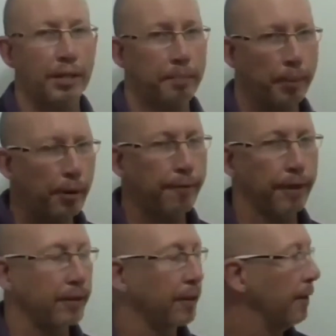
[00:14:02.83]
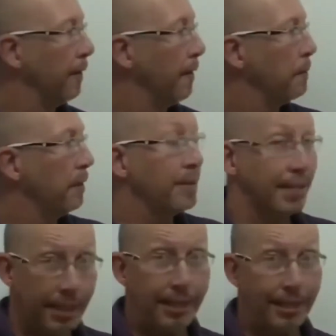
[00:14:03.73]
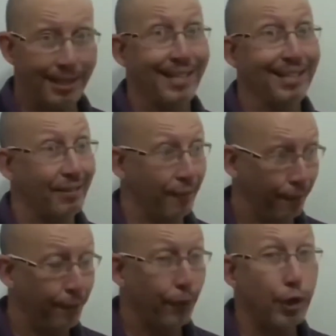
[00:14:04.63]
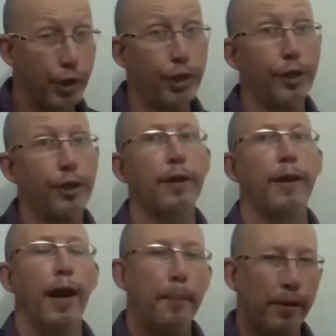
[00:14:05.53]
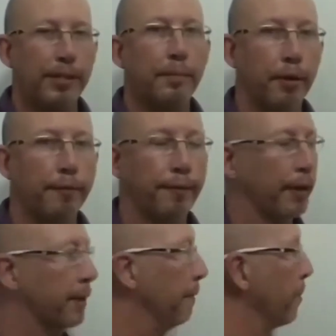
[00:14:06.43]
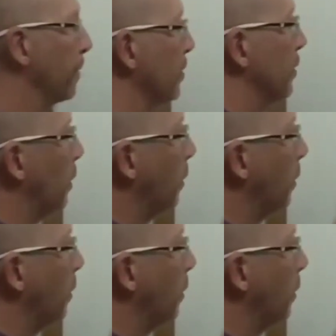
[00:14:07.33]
perfect. But since is for sure a present perfect. So